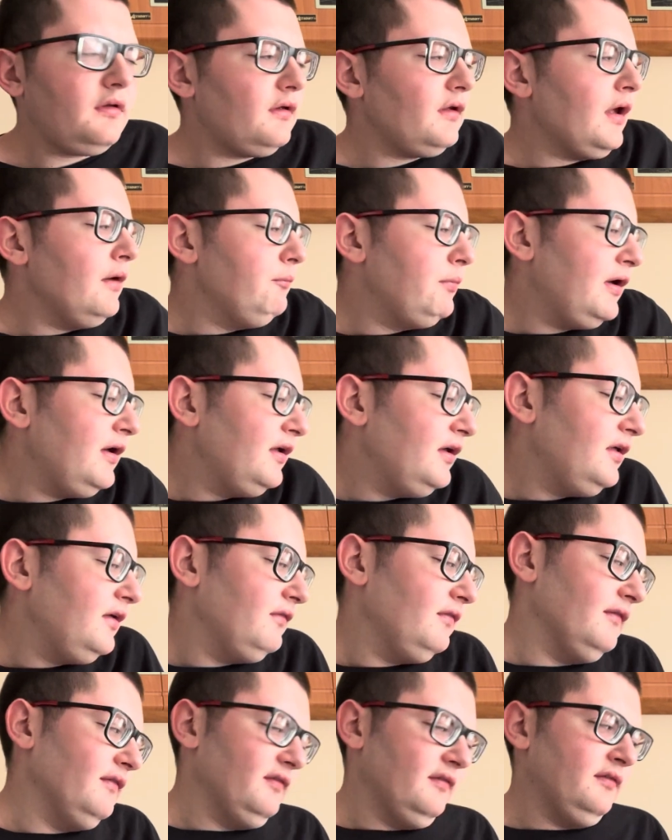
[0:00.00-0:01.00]
but
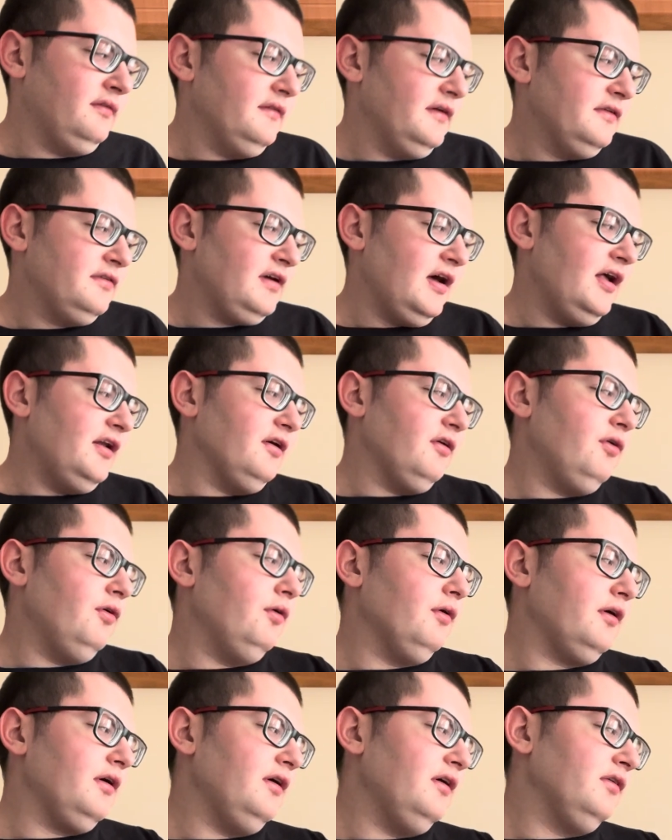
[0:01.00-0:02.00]
it's kind of
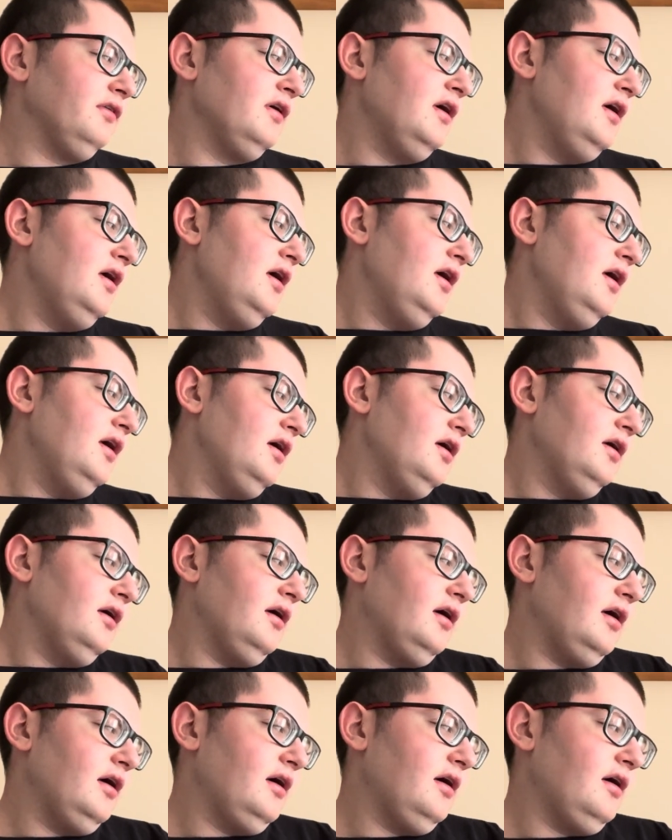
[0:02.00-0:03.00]
cool because,
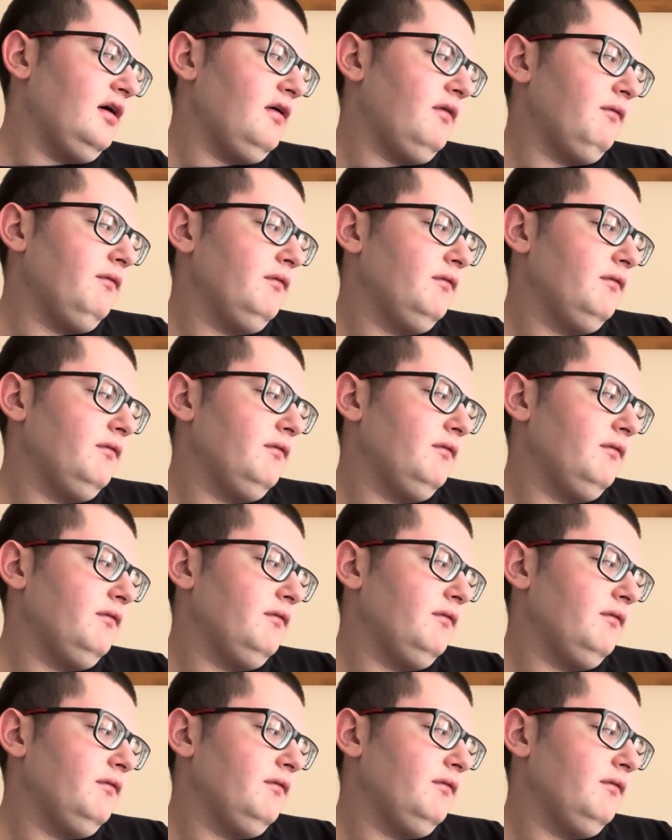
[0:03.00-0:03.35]
oh